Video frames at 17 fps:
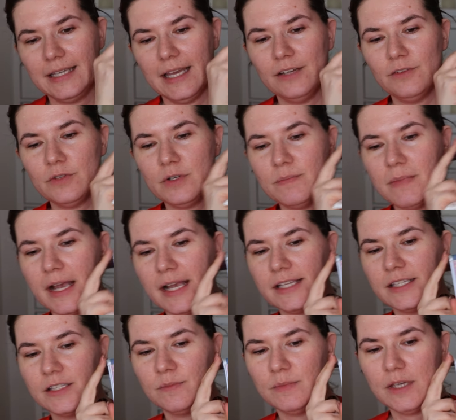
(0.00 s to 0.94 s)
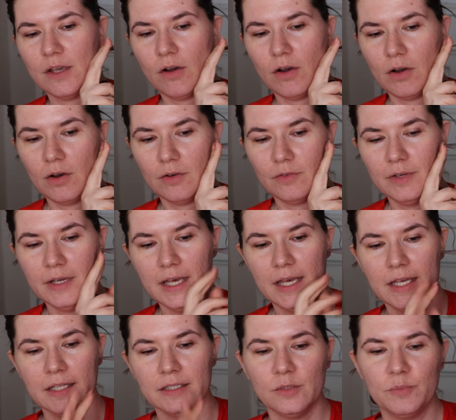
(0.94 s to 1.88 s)
It kind of reminds me of,
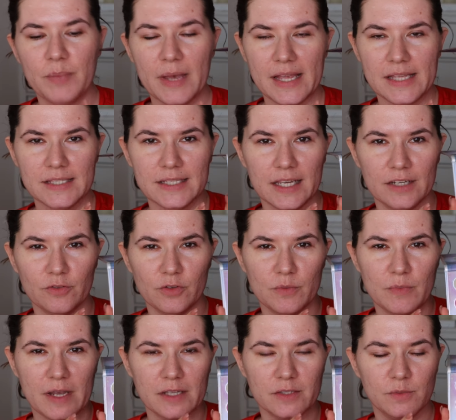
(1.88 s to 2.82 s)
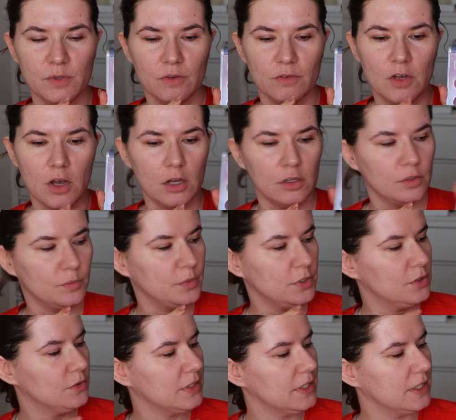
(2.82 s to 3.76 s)
the pens kind of reminds me of Colour
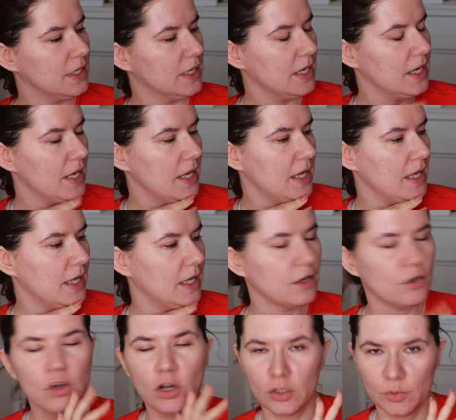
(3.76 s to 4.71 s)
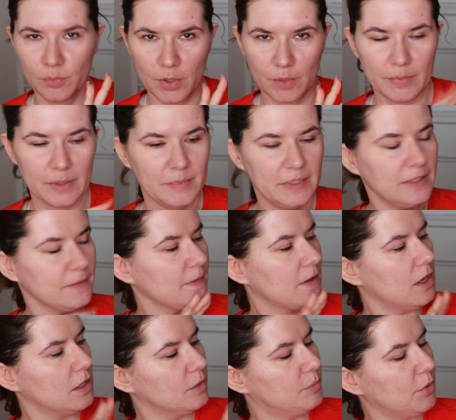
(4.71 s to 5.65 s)
Beauty, ColourPop,
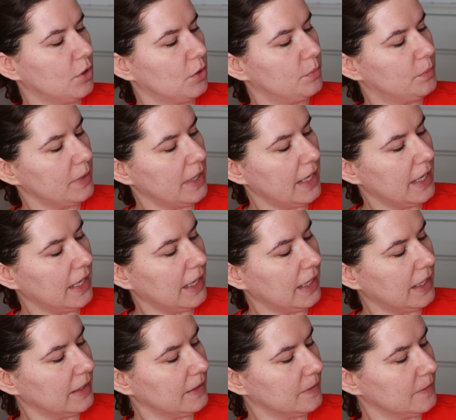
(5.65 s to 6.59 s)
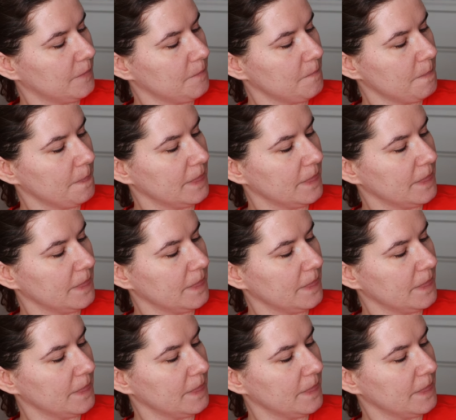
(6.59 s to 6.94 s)
and